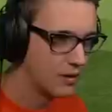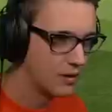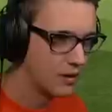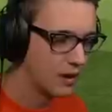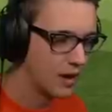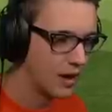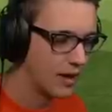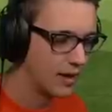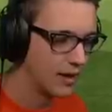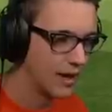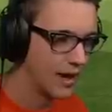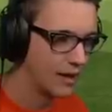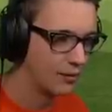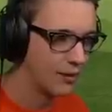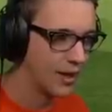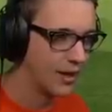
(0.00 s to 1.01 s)
All right. How
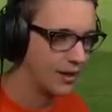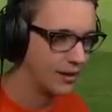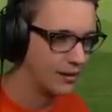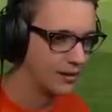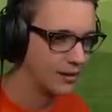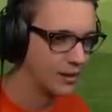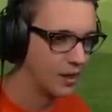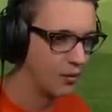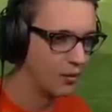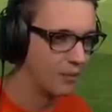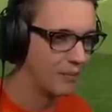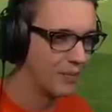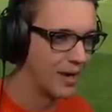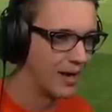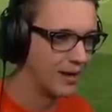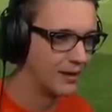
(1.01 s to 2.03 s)
do I lower
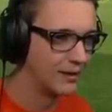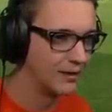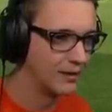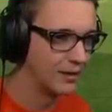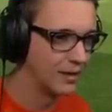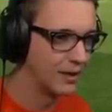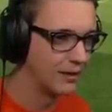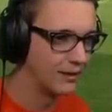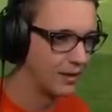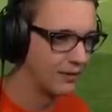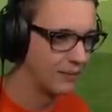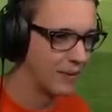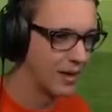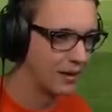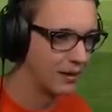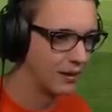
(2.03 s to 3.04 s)
my? It doesn't
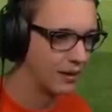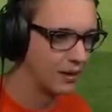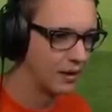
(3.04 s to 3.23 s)
matter.